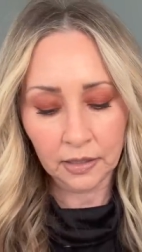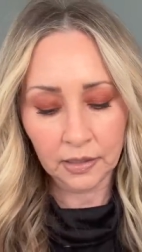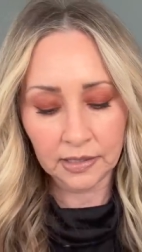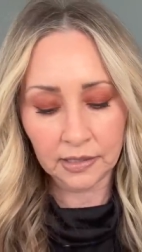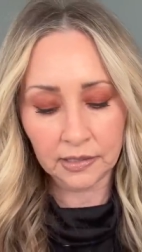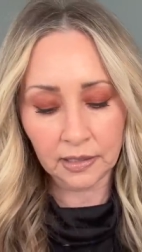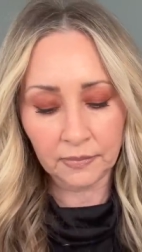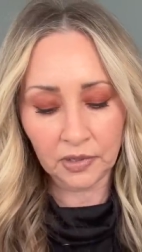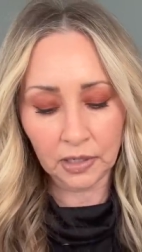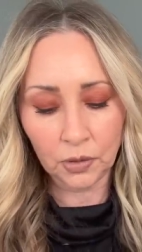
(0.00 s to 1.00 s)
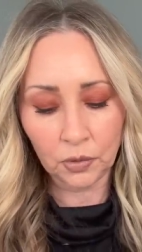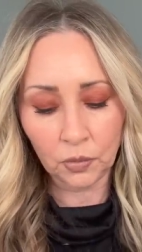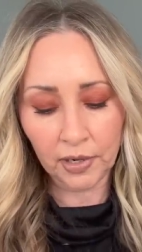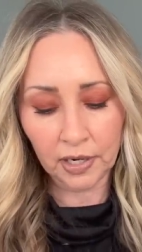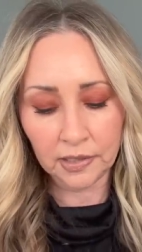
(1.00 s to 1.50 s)
Is this something you would
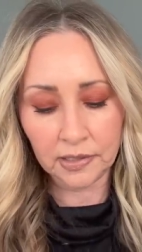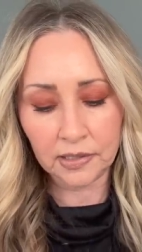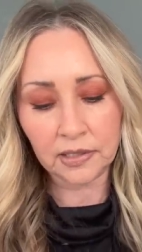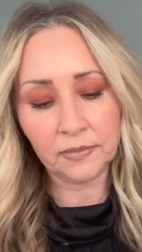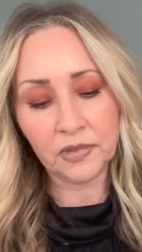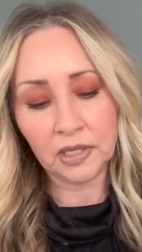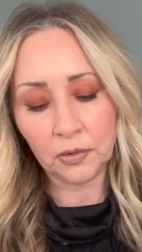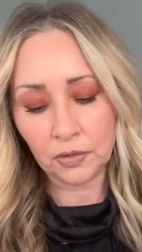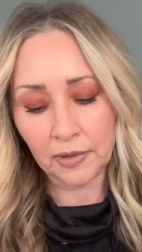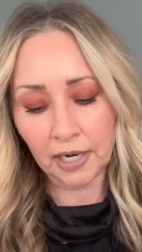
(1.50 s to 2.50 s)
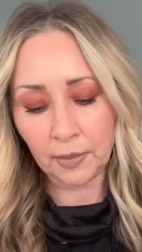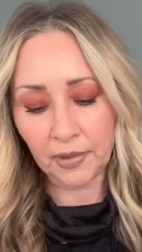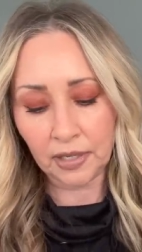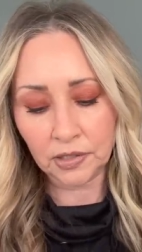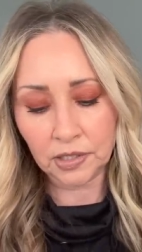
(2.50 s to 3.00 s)
wear? Is this something you would
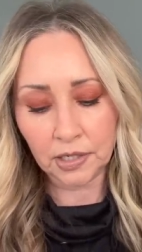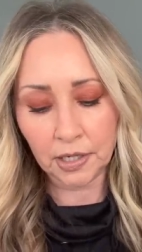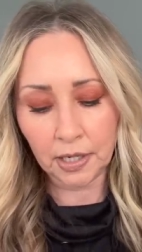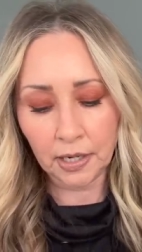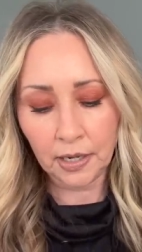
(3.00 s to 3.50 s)
recommend to your